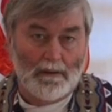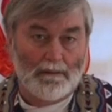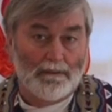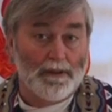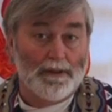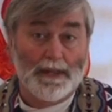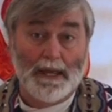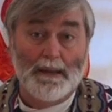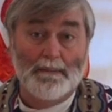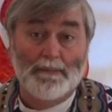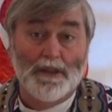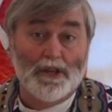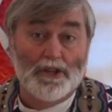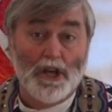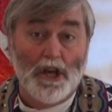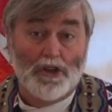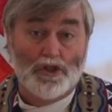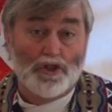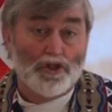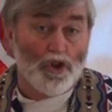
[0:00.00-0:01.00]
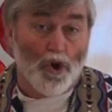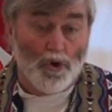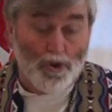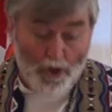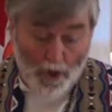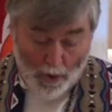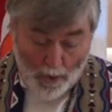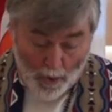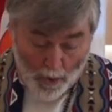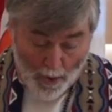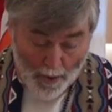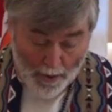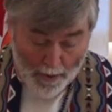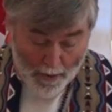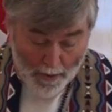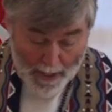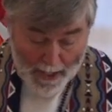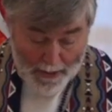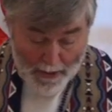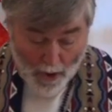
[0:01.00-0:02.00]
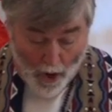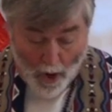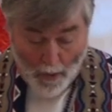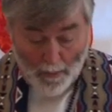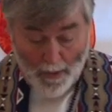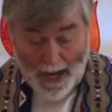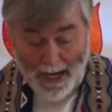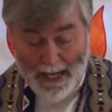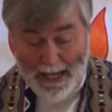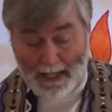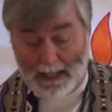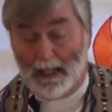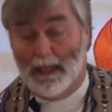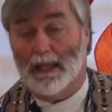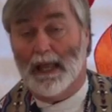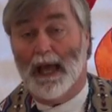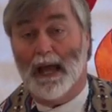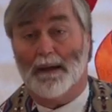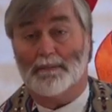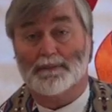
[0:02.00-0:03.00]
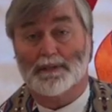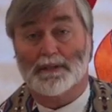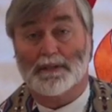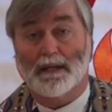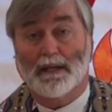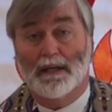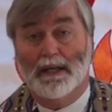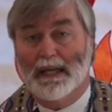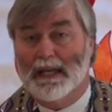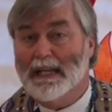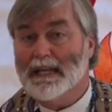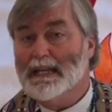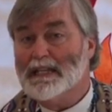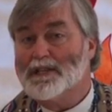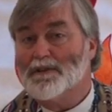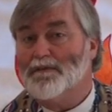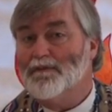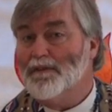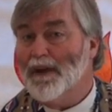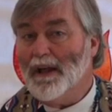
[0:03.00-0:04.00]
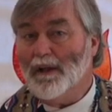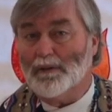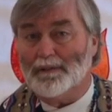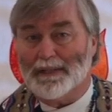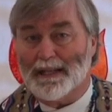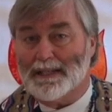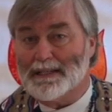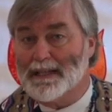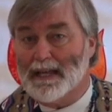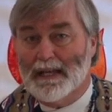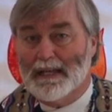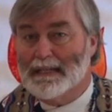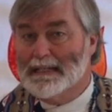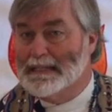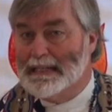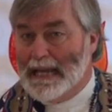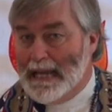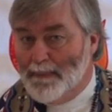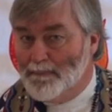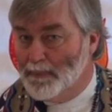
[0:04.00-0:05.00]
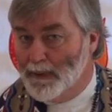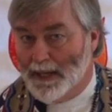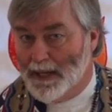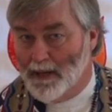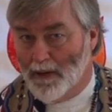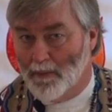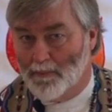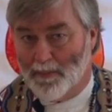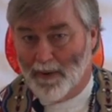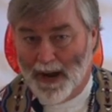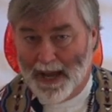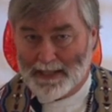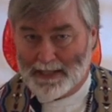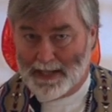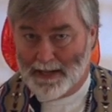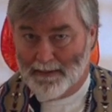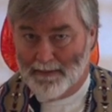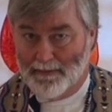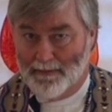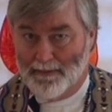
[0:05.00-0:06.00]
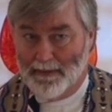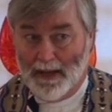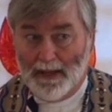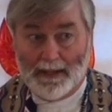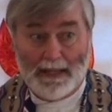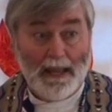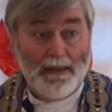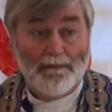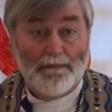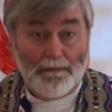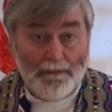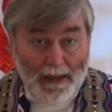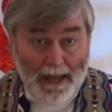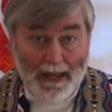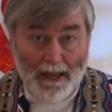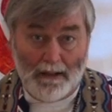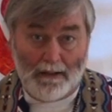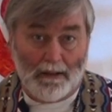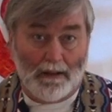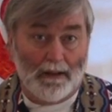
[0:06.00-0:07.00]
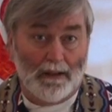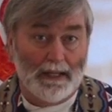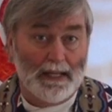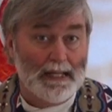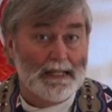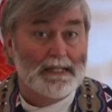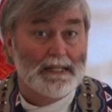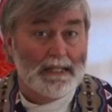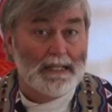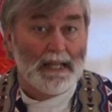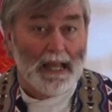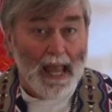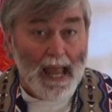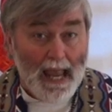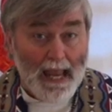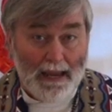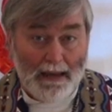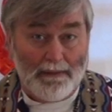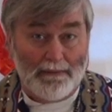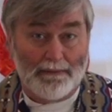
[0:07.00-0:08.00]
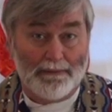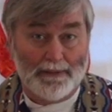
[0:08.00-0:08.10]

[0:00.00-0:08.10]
For them, the social order has already collapsed. It is felt as deeply oppressive. They feel enslaved.